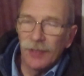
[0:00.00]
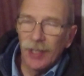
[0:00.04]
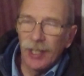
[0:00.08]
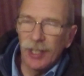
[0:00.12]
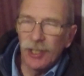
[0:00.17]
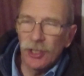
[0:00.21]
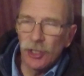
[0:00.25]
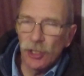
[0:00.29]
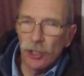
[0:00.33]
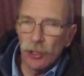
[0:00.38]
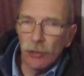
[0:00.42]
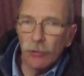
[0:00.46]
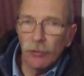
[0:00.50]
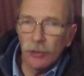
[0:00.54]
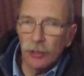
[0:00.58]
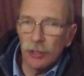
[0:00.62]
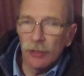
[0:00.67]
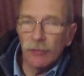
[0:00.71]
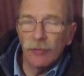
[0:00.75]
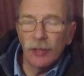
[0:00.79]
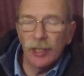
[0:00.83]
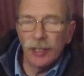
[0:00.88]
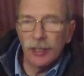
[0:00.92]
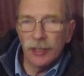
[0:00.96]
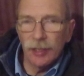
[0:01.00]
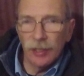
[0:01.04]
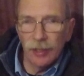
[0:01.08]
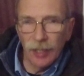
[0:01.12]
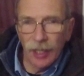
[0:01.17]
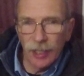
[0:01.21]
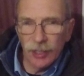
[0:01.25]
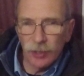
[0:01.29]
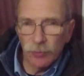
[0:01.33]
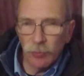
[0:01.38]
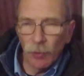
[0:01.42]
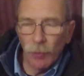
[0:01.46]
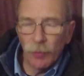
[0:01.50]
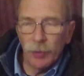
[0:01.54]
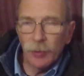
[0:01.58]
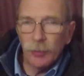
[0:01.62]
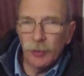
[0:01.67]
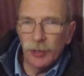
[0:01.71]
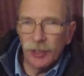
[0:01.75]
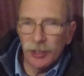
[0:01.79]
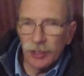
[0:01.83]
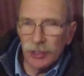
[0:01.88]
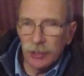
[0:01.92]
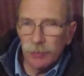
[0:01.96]
intuitively, that's what we
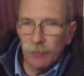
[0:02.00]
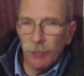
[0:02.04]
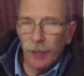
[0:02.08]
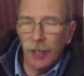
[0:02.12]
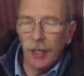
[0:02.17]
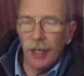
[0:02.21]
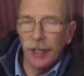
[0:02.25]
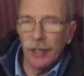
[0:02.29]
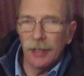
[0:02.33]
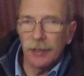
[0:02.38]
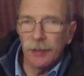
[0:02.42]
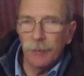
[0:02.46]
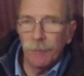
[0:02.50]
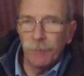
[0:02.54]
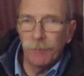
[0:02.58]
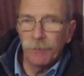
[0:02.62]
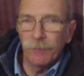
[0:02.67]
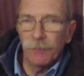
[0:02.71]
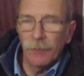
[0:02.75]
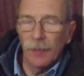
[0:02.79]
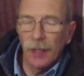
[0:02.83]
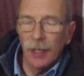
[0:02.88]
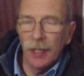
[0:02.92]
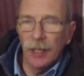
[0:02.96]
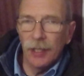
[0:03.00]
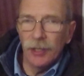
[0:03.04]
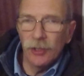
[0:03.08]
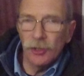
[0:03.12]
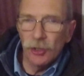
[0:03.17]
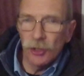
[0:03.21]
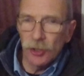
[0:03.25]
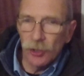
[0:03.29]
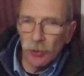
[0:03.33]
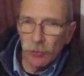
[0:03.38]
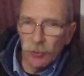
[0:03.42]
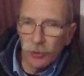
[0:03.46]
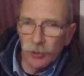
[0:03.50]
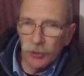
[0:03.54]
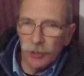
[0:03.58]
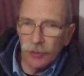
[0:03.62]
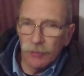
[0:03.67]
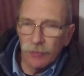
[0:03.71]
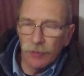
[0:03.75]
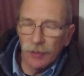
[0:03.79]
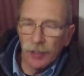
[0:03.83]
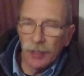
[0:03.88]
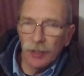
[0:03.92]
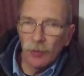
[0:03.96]
would expect.
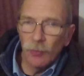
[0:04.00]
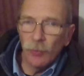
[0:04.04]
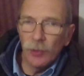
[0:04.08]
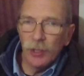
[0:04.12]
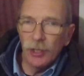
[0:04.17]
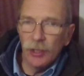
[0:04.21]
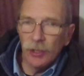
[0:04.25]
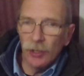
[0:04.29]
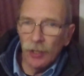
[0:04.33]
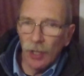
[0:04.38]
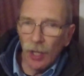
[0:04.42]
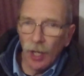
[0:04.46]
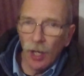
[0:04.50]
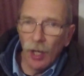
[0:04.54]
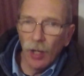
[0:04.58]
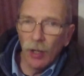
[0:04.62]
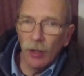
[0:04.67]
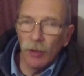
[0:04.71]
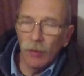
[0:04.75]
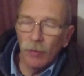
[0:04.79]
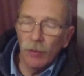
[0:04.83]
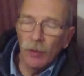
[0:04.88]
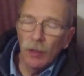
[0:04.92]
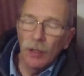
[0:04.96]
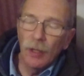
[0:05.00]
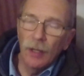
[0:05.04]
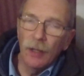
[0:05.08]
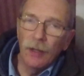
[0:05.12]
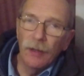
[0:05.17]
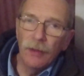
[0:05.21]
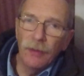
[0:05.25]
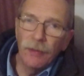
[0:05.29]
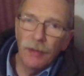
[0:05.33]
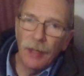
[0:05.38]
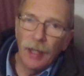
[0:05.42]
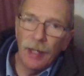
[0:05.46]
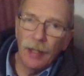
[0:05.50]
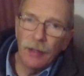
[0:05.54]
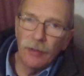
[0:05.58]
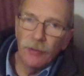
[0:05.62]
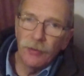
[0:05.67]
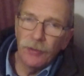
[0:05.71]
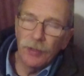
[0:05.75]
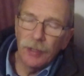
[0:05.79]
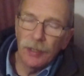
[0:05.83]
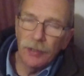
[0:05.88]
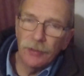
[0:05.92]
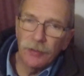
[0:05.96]
Intuitively, we know that
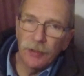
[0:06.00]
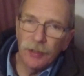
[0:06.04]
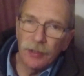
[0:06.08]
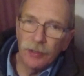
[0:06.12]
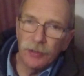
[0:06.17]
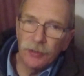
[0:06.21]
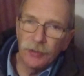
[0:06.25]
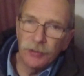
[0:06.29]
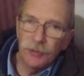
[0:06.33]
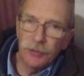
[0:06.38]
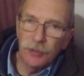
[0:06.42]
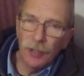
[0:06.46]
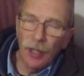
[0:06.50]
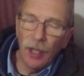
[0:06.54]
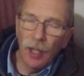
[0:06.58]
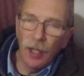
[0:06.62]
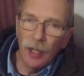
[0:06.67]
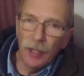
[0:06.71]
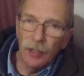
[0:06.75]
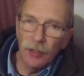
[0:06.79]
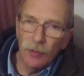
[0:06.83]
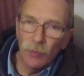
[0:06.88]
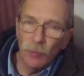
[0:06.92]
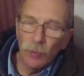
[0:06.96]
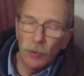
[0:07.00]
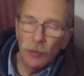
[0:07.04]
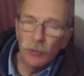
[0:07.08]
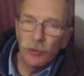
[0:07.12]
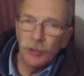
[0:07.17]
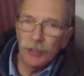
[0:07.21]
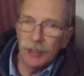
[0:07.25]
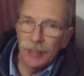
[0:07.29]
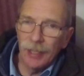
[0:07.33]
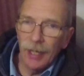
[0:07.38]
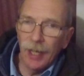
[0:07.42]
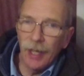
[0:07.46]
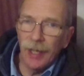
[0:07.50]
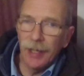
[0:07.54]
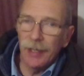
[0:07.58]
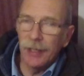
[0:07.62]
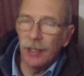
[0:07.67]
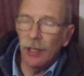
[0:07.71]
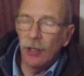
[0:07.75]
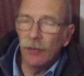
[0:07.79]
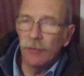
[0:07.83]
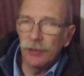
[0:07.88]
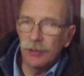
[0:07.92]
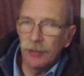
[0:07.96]
things that are designed will decay
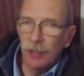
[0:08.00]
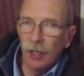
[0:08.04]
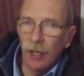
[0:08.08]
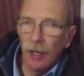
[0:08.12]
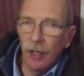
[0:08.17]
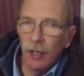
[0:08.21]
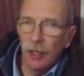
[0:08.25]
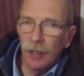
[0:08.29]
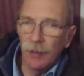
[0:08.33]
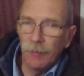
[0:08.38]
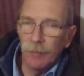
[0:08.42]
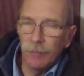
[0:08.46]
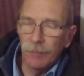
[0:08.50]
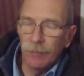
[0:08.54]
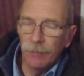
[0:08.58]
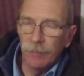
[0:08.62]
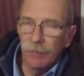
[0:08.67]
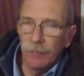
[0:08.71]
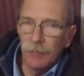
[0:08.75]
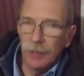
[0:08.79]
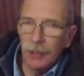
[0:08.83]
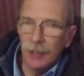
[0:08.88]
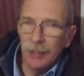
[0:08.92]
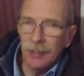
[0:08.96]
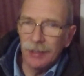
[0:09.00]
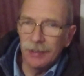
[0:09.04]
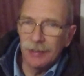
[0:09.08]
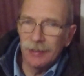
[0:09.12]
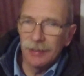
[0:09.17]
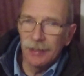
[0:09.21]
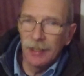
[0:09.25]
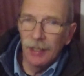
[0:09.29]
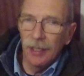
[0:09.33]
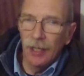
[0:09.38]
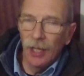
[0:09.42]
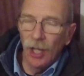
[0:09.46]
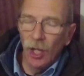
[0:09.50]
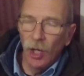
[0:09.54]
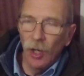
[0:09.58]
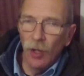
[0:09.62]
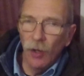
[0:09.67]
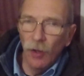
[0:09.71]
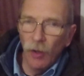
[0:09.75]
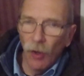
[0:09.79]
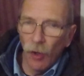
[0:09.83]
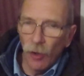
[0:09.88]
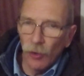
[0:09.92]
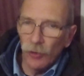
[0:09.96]
over time. It's
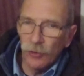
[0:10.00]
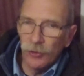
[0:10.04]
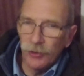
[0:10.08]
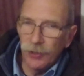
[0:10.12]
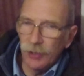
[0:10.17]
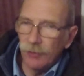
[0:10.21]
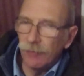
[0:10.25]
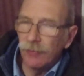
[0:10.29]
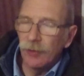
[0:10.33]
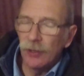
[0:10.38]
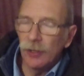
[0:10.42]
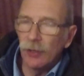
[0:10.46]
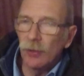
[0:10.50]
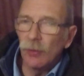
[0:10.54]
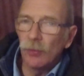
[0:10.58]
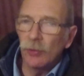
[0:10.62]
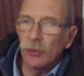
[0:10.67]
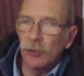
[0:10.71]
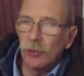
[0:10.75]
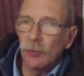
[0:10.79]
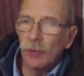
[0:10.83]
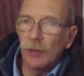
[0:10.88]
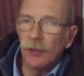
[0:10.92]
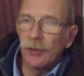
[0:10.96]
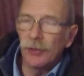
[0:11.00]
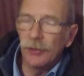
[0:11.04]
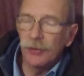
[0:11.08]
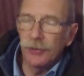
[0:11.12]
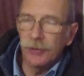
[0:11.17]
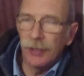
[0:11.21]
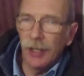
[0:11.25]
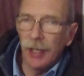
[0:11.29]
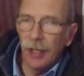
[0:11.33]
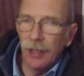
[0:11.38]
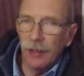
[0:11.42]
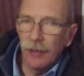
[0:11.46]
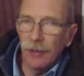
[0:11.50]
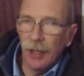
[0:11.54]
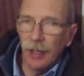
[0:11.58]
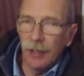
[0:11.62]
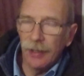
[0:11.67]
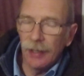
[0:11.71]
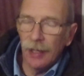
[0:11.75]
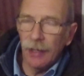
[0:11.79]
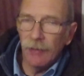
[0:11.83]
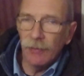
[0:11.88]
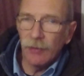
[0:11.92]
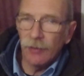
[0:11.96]
not difficult to understand
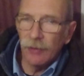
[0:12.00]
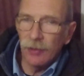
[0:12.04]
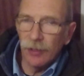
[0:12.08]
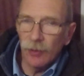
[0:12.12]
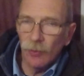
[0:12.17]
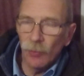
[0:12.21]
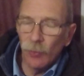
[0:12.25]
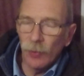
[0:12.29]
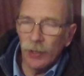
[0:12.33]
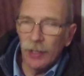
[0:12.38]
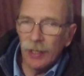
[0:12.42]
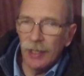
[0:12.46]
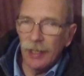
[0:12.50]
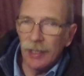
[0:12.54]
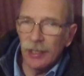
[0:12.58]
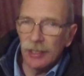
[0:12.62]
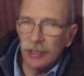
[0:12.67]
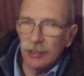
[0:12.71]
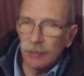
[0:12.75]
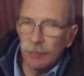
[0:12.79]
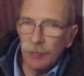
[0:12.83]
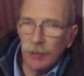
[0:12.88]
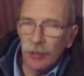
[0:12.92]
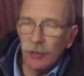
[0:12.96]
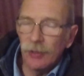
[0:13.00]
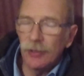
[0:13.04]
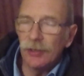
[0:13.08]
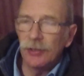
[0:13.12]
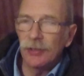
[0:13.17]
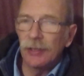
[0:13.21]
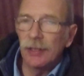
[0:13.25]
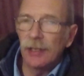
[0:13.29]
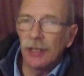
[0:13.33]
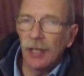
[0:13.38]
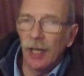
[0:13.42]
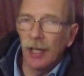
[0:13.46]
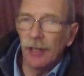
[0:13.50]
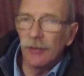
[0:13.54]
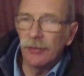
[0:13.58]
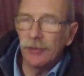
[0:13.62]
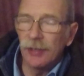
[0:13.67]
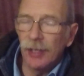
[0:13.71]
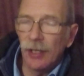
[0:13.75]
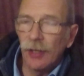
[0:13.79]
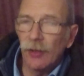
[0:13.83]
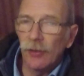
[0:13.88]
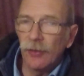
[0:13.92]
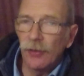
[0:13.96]
that. Everything we experience in life
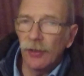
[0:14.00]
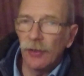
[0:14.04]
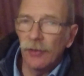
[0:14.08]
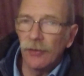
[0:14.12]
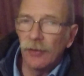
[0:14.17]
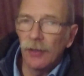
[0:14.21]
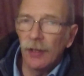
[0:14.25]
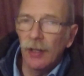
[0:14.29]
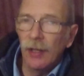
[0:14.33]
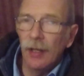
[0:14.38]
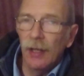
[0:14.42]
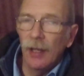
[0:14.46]
tells us